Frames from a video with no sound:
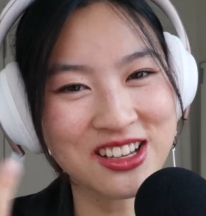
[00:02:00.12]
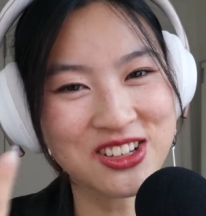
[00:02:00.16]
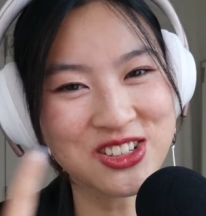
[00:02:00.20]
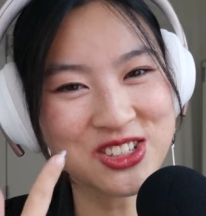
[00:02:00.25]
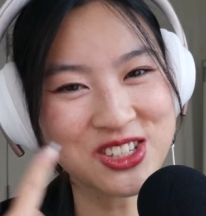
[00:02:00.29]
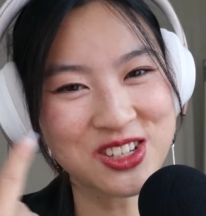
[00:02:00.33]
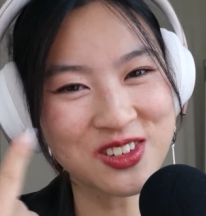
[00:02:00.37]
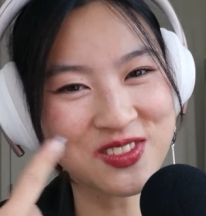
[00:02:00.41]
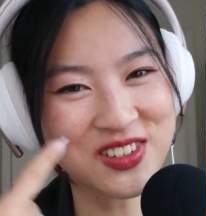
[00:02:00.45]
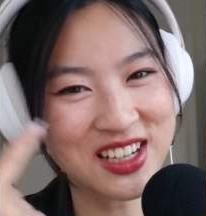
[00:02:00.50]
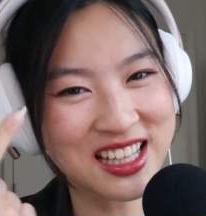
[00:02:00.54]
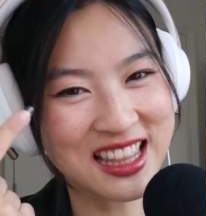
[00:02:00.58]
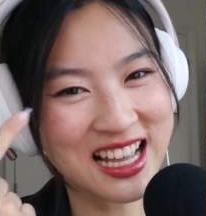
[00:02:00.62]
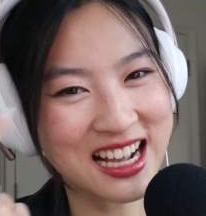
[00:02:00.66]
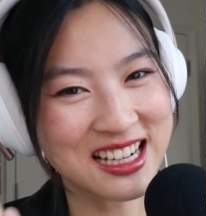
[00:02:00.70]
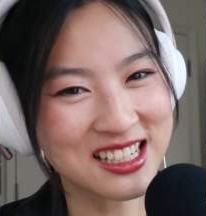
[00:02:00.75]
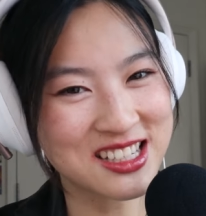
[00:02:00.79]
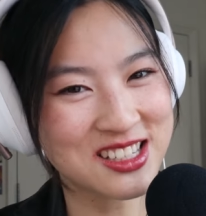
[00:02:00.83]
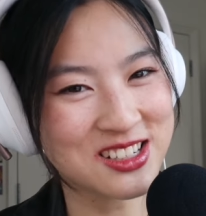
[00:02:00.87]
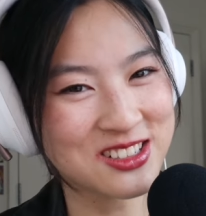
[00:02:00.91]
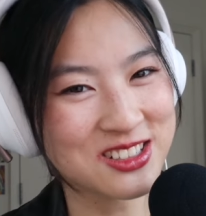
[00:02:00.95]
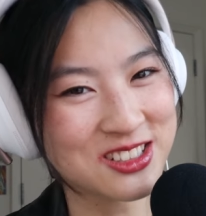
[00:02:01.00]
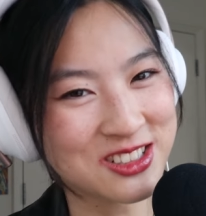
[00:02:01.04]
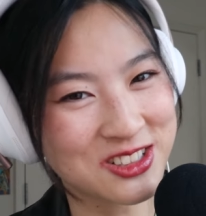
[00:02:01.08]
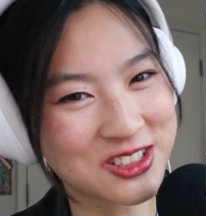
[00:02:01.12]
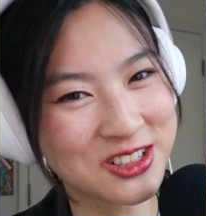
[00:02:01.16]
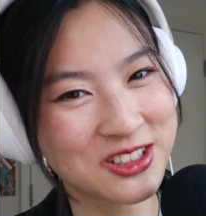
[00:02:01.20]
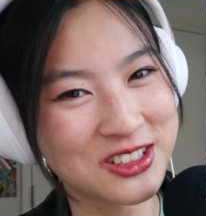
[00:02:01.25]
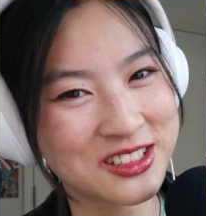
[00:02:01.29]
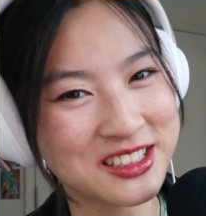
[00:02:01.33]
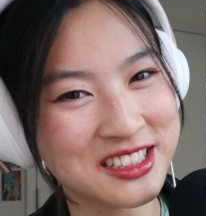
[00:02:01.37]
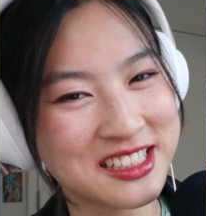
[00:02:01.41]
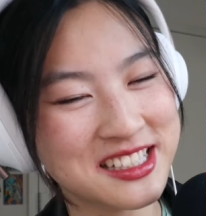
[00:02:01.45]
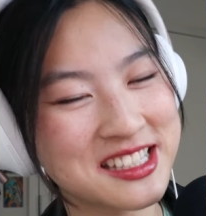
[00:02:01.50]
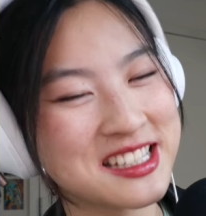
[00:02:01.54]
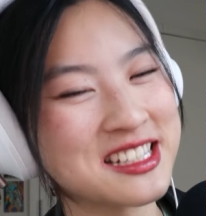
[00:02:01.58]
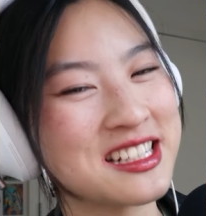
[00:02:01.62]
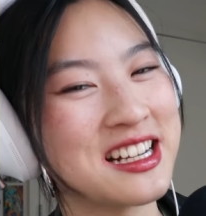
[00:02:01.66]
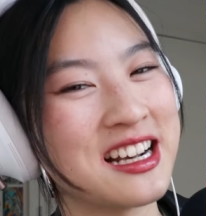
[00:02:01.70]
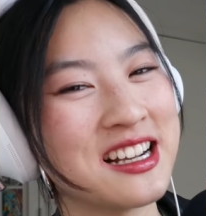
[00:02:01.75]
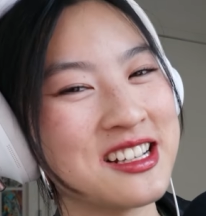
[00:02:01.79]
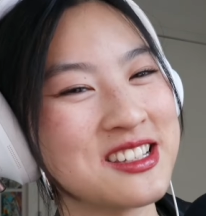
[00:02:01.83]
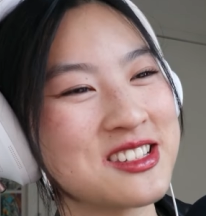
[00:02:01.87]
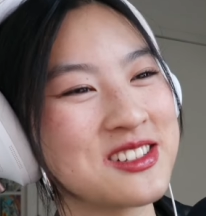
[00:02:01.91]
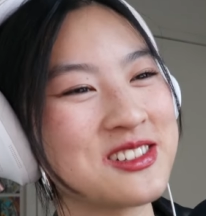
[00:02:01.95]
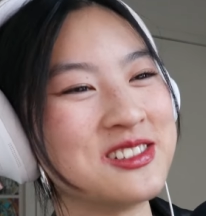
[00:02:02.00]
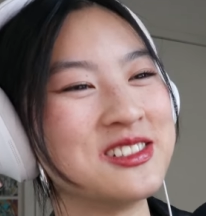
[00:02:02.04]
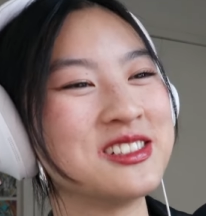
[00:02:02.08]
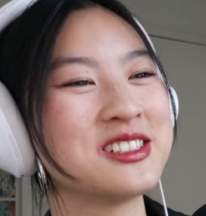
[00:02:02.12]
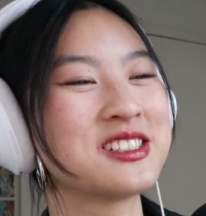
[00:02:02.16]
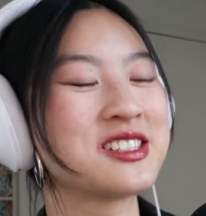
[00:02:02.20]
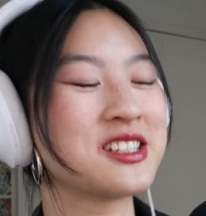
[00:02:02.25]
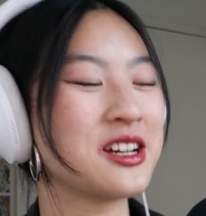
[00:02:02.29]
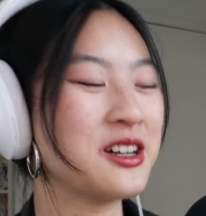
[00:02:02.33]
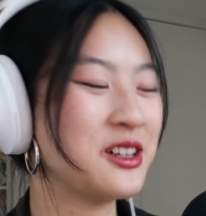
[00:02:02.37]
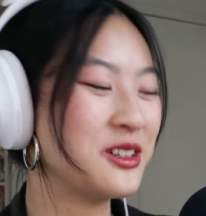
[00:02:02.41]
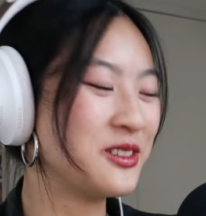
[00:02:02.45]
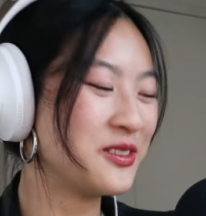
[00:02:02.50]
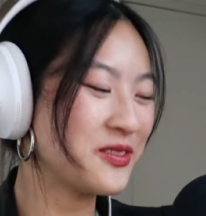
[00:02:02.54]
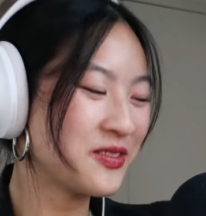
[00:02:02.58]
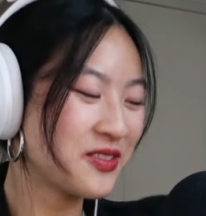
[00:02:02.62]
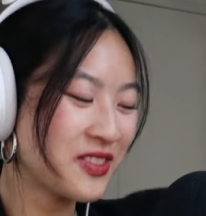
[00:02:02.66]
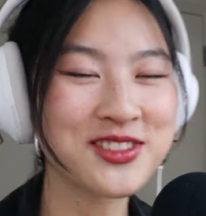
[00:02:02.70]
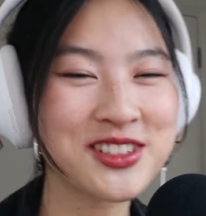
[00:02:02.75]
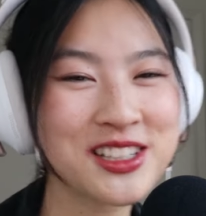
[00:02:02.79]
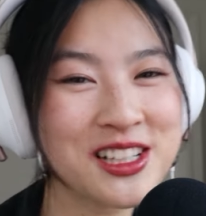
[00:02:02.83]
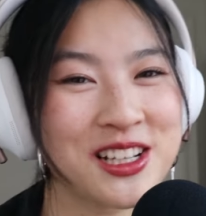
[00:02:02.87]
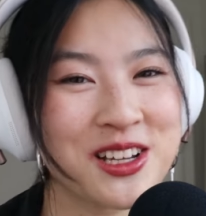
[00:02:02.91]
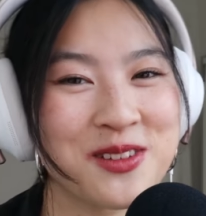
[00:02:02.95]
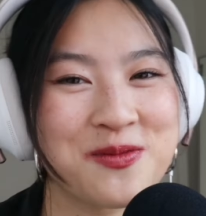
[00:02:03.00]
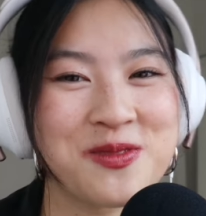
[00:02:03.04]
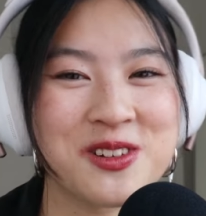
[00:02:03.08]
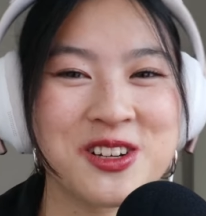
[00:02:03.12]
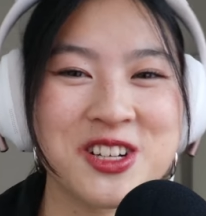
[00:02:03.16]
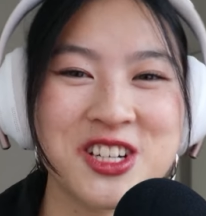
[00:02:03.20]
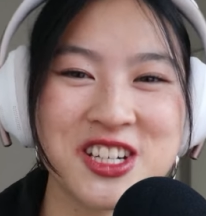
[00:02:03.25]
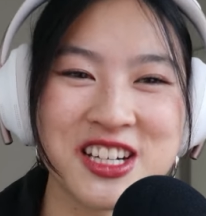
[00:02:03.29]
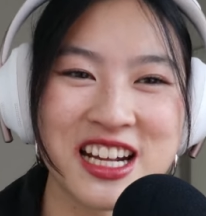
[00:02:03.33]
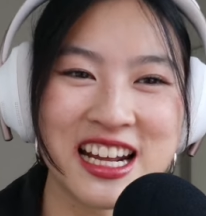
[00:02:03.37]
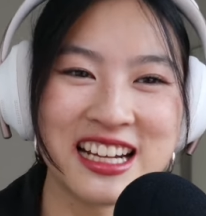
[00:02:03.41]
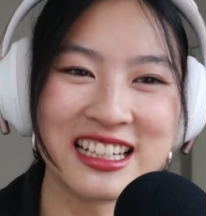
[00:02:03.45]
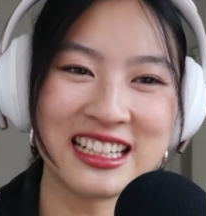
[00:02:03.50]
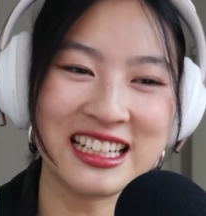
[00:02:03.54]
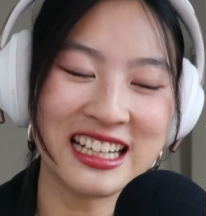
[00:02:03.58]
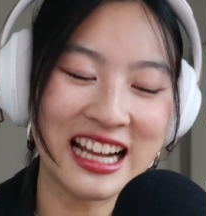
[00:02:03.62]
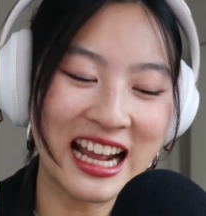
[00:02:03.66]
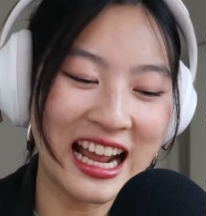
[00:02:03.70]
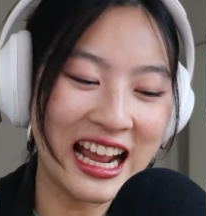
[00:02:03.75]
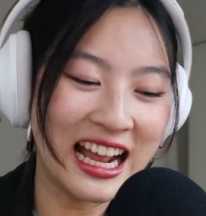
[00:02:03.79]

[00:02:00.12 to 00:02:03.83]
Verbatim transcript: I used to be that student journalist in high school. So I really appreciate it.